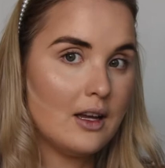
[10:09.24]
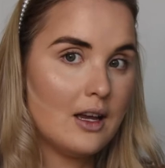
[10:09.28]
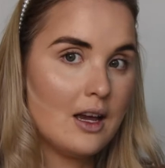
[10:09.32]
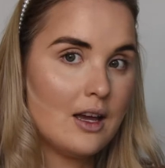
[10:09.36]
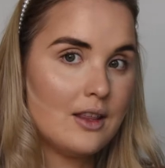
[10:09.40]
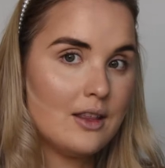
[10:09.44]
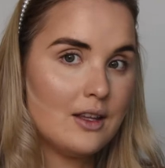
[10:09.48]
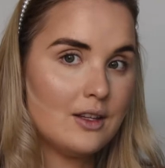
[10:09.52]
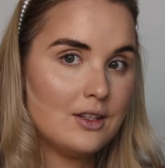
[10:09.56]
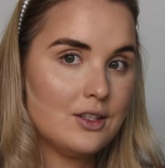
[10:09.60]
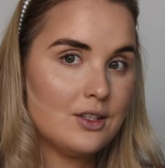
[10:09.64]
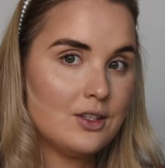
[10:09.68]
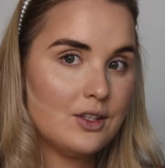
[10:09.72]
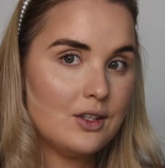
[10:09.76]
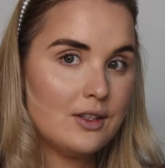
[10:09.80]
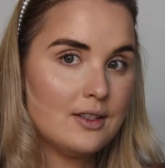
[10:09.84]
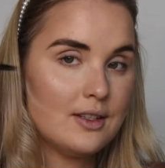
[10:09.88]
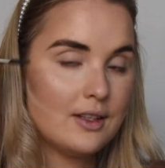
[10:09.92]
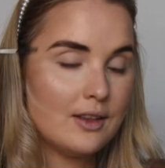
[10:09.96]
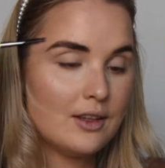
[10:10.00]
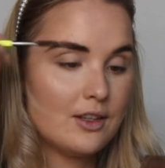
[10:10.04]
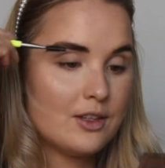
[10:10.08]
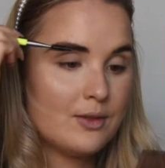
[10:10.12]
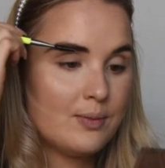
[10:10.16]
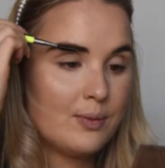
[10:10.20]
and then just
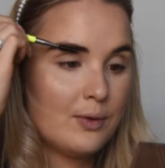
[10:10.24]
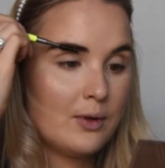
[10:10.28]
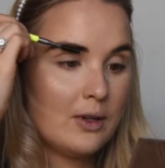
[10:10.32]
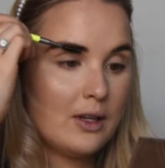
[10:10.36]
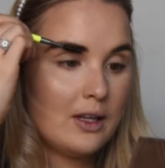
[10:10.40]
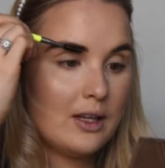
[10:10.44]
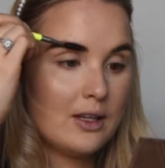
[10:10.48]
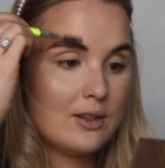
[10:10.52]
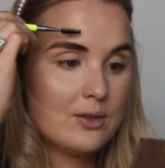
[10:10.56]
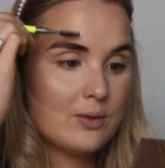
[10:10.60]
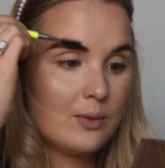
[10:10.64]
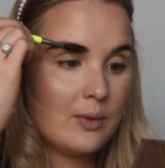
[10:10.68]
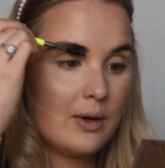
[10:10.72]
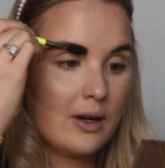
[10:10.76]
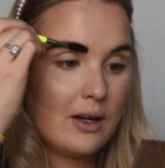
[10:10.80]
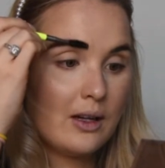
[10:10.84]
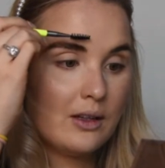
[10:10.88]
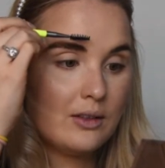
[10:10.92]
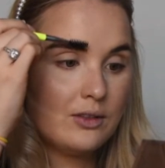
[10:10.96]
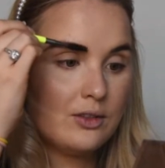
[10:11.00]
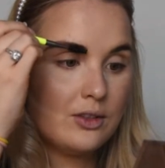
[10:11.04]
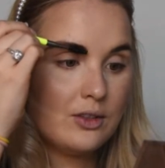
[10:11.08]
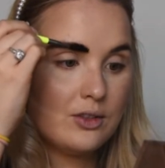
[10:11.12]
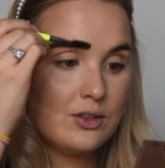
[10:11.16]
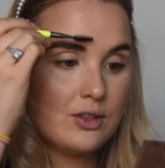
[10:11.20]
using the spoolie as
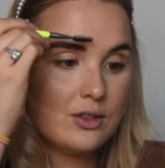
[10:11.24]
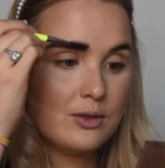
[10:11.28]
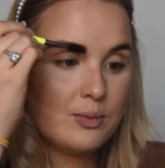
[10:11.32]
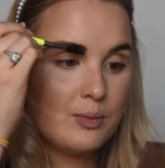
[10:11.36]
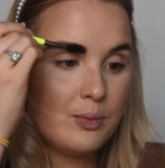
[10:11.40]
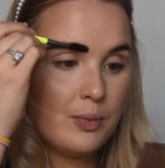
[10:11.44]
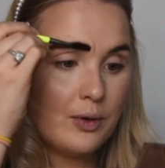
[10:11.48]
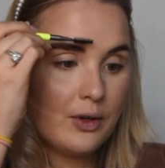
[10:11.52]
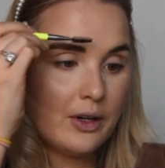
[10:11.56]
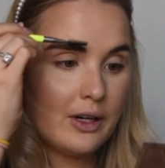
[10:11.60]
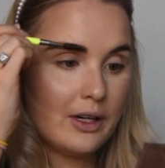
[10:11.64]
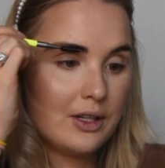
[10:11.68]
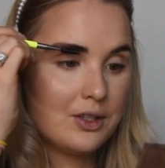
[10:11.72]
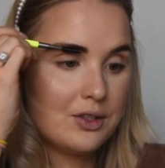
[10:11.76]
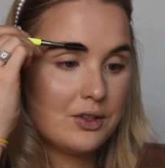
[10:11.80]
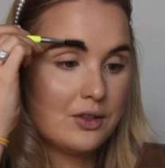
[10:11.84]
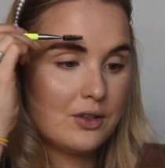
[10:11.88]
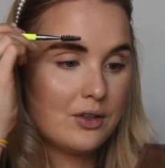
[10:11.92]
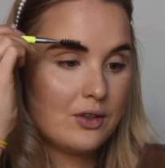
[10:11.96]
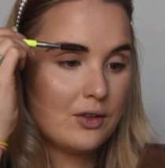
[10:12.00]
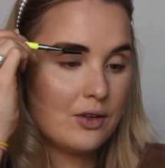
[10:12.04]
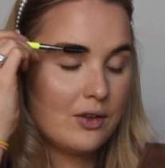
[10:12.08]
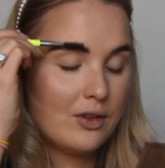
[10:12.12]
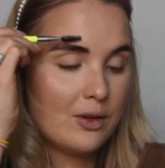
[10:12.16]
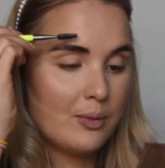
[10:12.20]
well to just brush
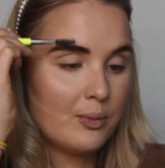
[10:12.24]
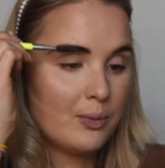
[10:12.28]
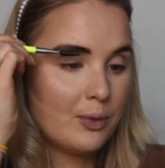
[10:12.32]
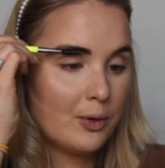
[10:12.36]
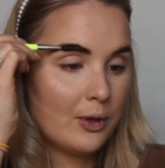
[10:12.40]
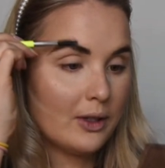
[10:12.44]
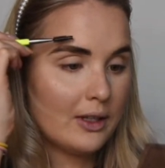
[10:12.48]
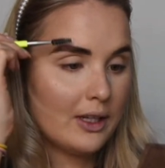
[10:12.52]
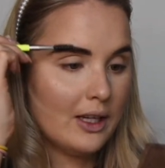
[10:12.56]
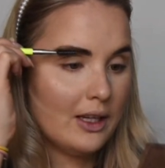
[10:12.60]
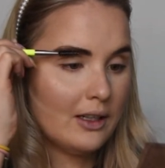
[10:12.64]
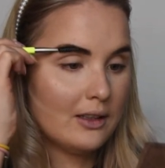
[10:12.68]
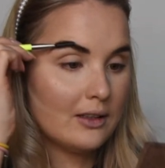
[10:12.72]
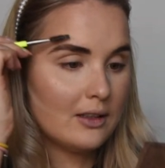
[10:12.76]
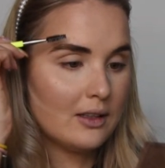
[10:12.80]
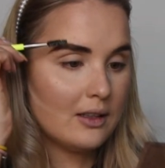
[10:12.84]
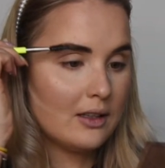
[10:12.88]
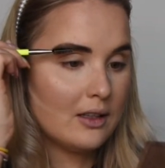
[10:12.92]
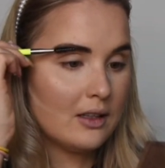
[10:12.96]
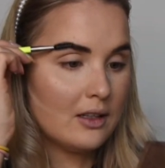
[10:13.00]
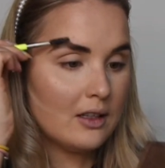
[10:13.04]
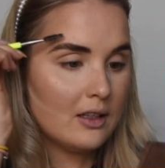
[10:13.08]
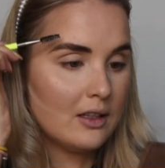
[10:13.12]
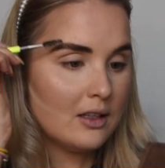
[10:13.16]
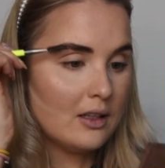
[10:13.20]
through the product
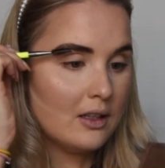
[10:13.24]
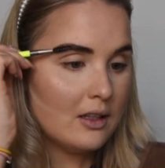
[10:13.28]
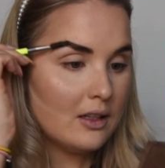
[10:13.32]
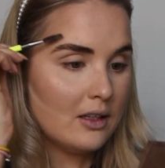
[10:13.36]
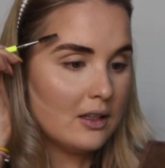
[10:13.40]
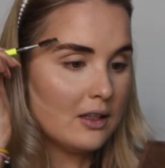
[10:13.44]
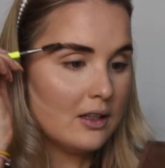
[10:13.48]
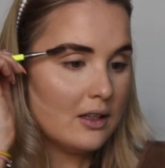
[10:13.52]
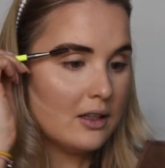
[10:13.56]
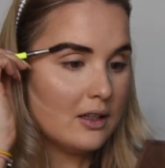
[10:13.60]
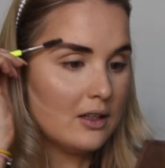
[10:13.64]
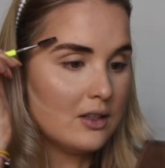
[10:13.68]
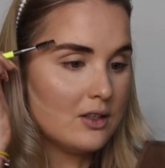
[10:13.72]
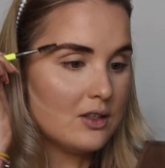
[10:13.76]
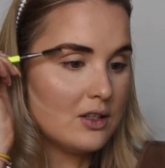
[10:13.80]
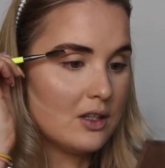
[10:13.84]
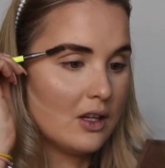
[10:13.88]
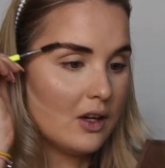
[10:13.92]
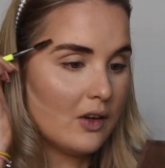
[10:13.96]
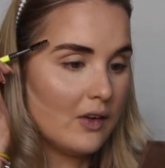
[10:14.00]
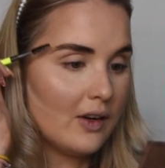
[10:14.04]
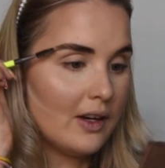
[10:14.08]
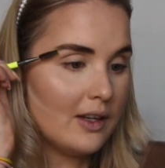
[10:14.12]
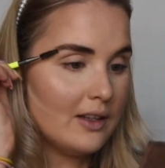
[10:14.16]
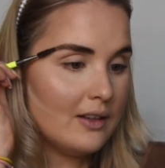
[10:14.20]

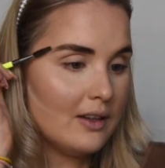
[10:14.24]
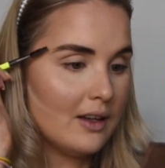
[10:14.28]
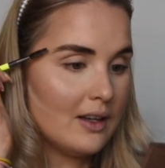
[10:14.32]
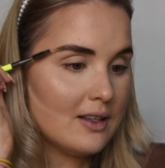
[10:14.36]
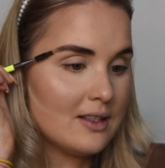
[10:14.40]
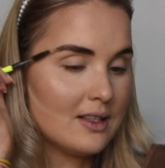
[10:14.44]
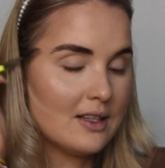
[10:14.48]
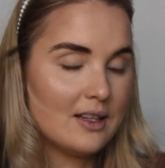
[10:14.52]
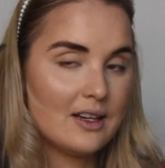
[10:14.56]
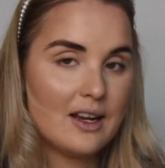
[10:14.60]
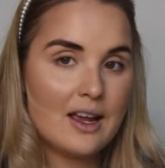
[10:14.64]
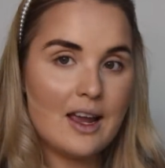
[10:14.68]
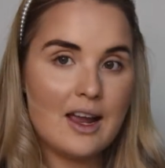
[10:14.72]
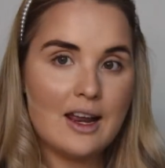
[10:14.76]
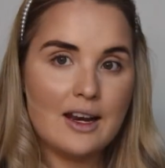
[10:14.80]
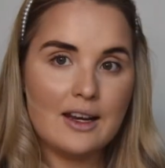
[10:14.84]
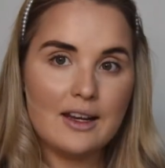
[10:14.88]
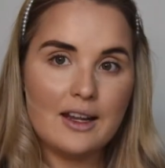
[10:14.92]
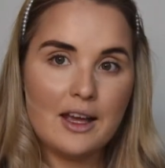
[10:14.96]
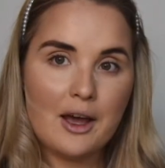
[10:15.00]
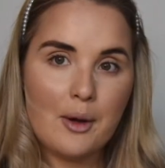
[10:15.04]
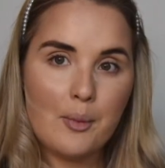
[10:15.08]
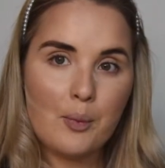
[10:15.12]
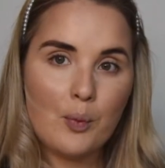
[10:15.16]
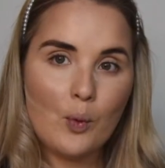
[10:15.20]
so it doesn't
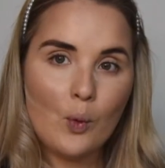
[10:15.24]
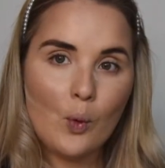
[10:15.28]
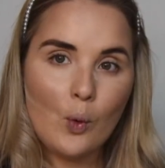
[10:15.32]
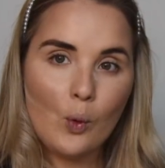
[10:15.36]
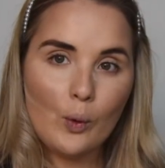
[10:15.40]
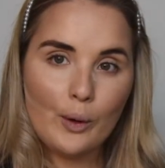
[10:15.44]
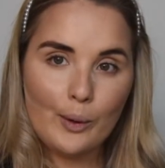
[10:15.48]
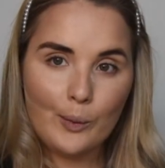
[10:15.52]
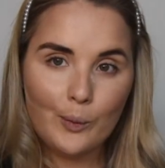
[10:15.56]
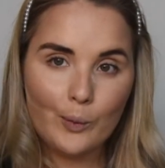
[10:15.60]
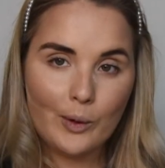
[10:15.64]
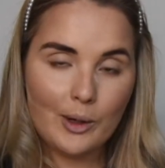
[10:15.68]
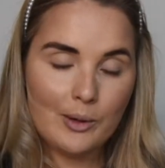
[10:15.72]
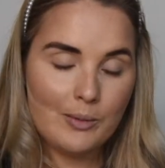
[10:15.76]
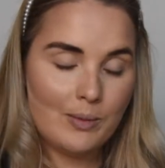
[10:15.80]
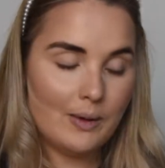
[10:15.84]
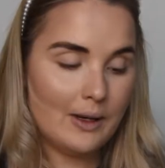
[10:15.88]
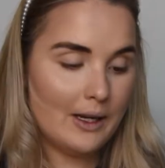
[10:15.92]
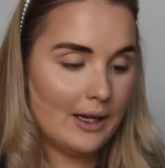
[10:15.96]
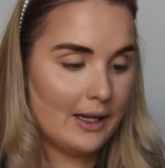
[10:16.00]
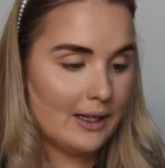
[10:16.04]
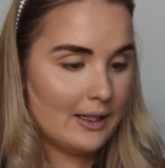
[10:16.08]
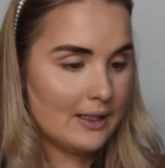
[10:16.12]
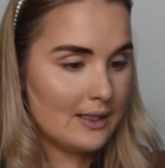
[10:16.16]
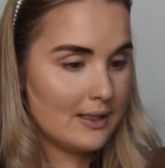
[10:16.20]
end up all in one
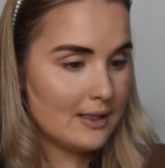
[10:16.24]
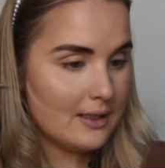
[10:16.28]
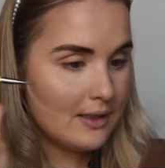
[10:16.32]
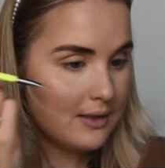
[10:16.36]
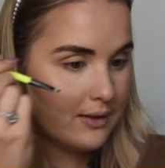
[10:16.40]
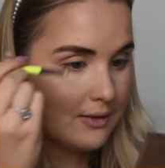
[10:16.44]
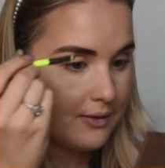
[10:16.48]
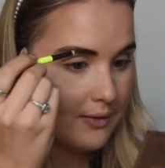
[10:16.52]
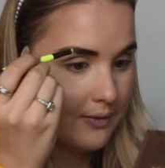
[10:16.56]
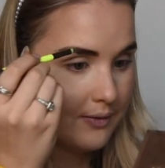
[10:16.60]
place.